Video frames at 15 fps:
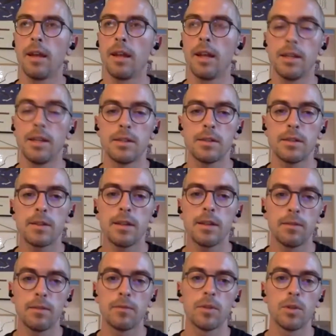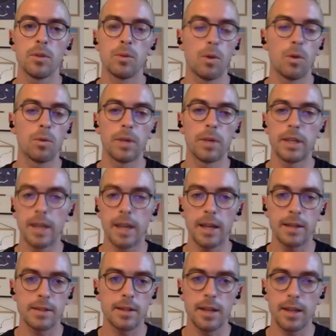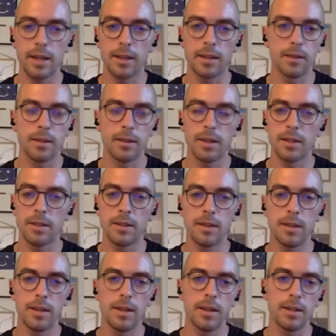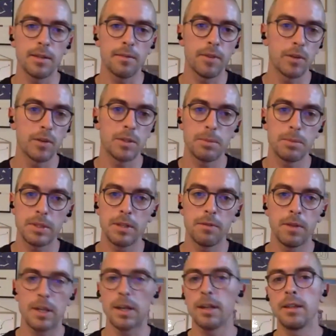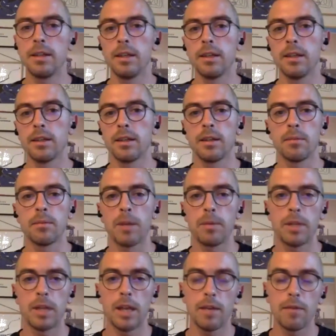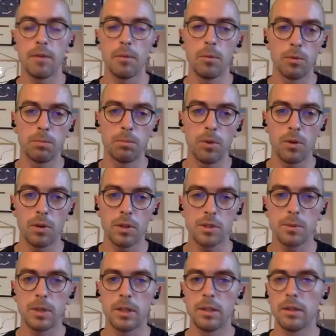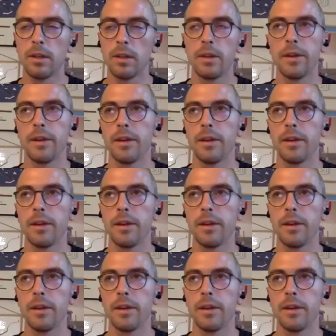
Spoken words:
an agency who already has like a very specific idea, and maybe they have a mood board as well.